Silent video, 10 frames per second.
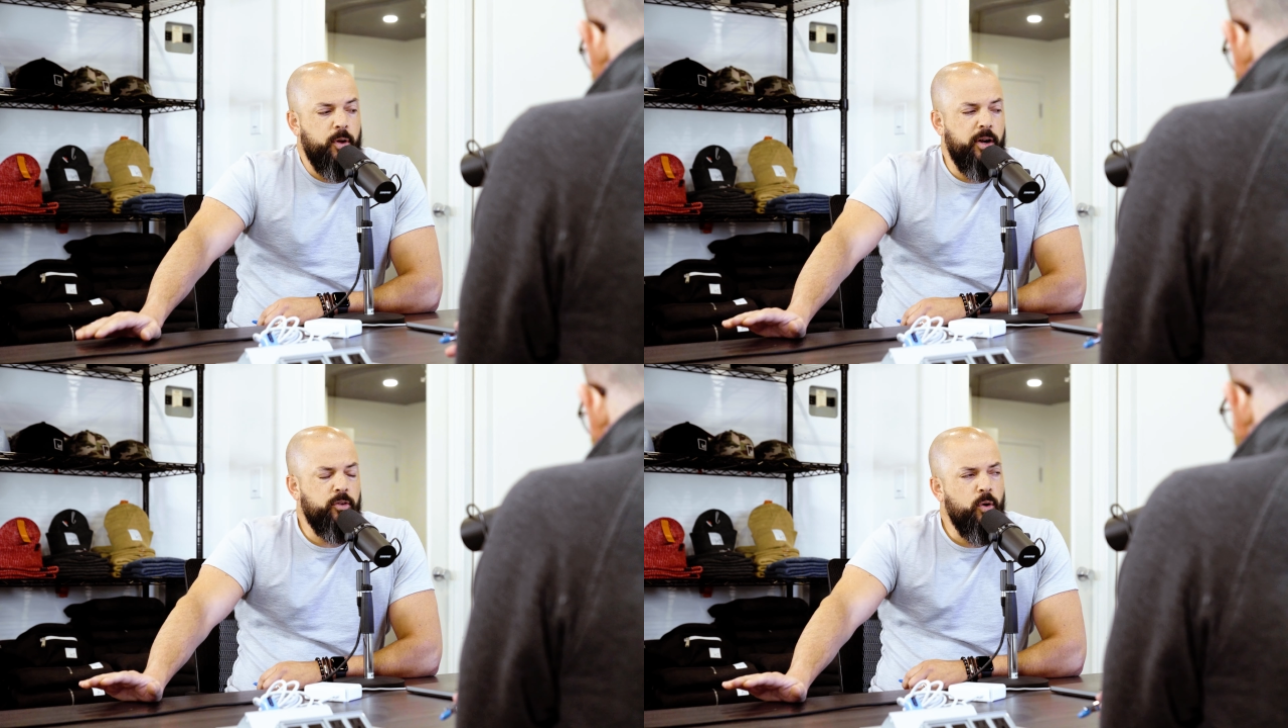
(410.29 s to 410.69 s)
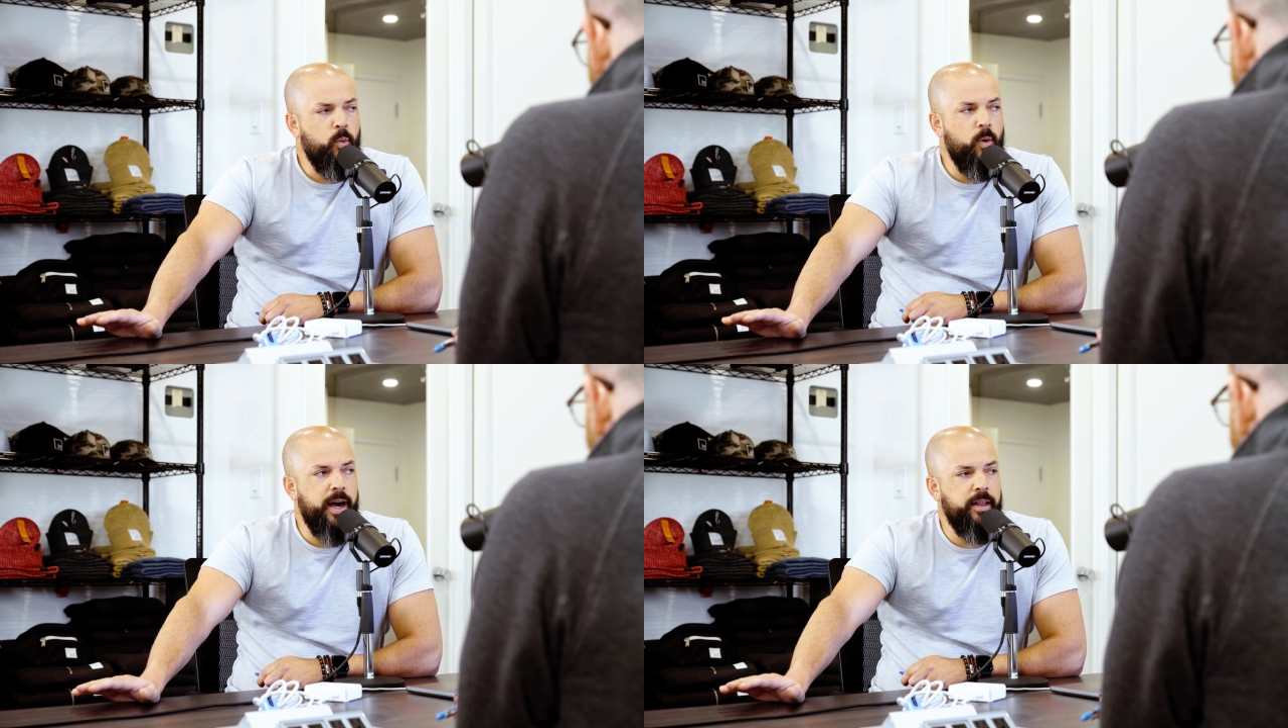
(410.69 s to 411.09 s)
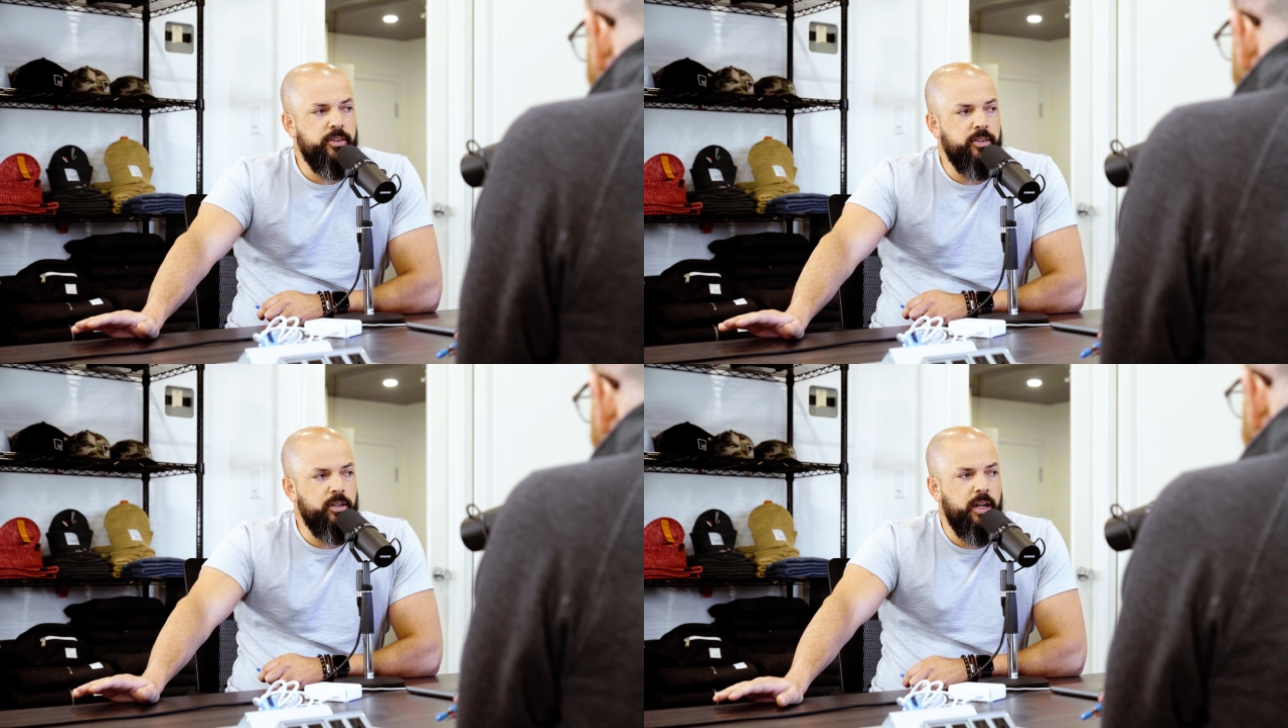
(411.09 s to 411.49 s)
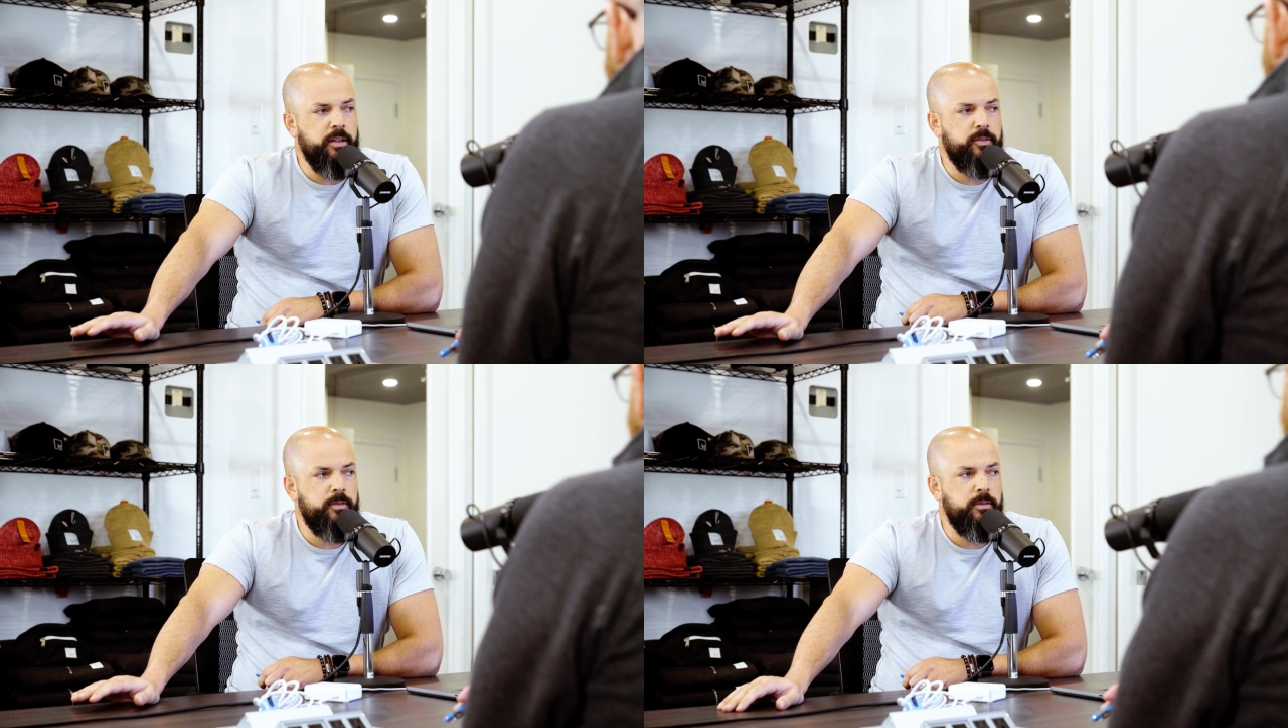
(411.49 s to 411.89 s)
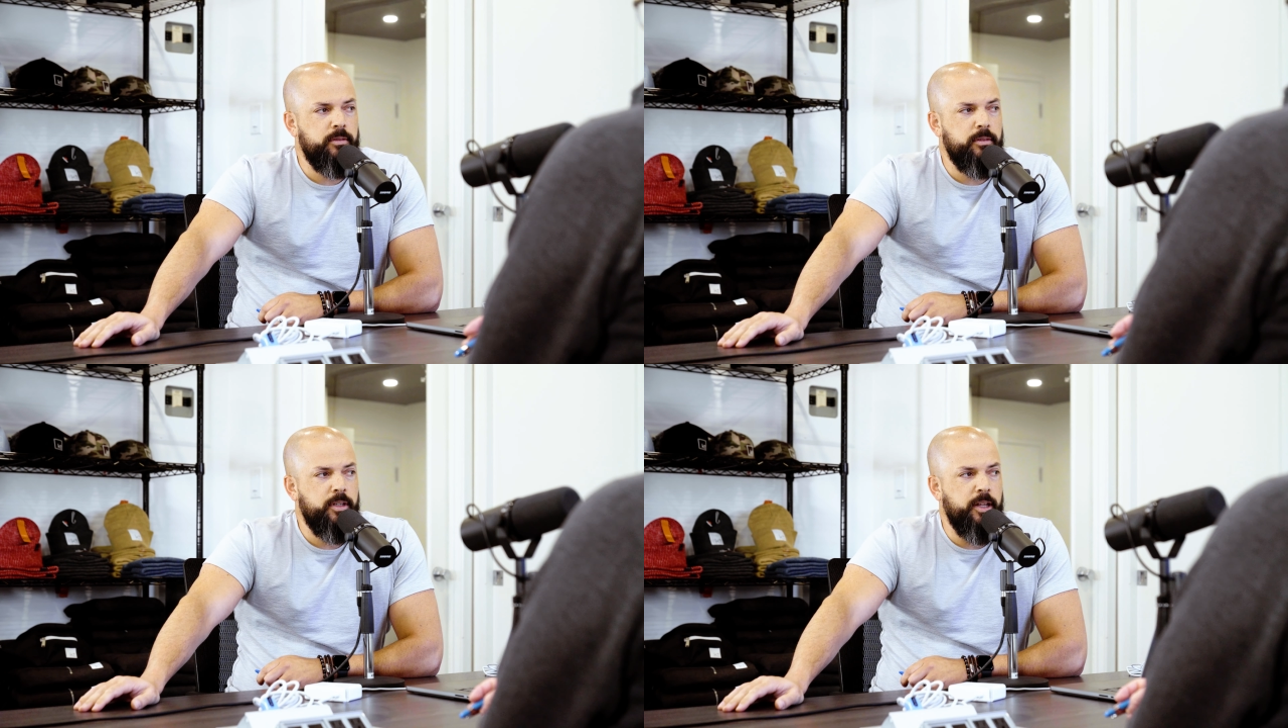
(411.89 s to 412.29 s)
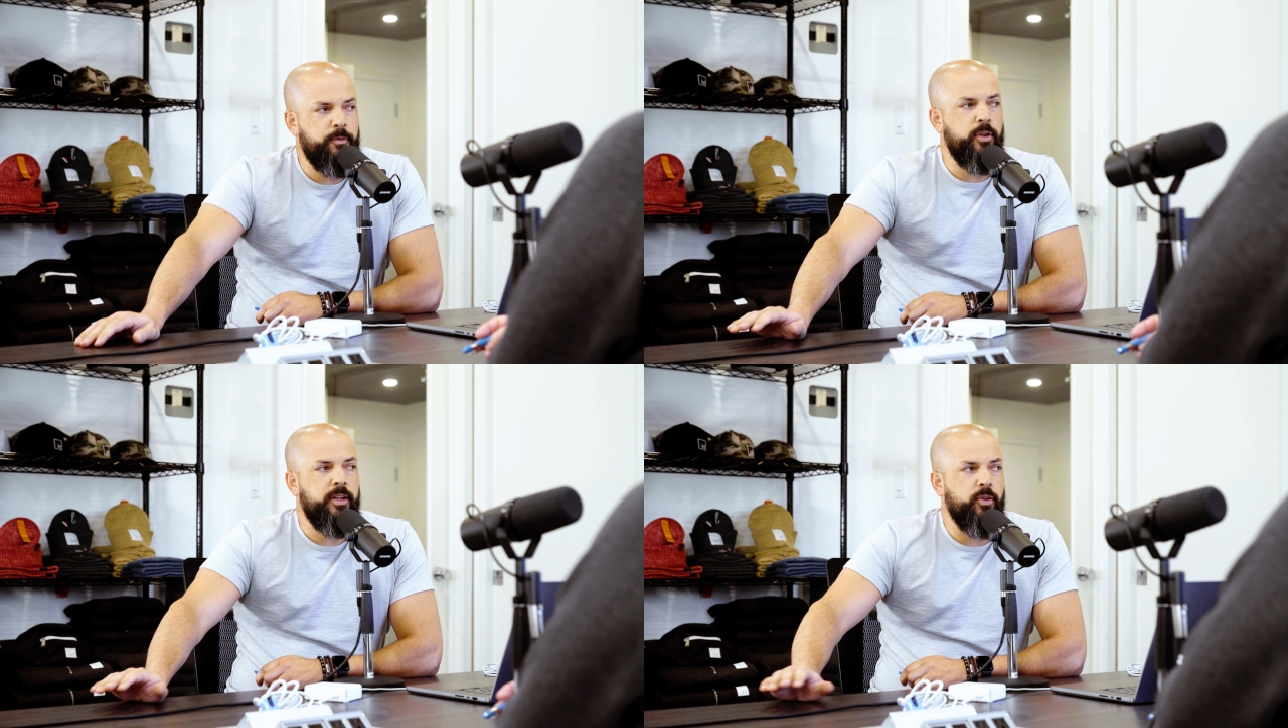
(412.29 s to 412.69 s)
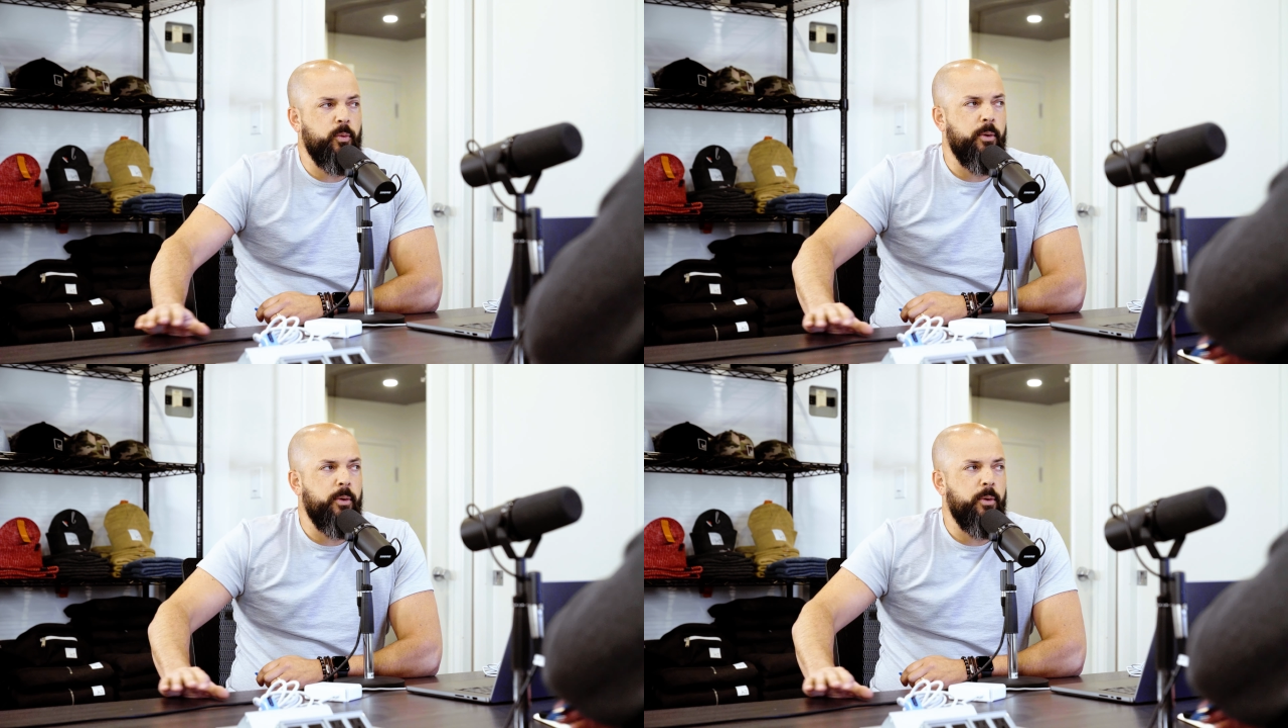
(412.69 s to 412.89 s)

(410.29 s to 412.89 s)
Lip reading: I don't know why there's a lot of so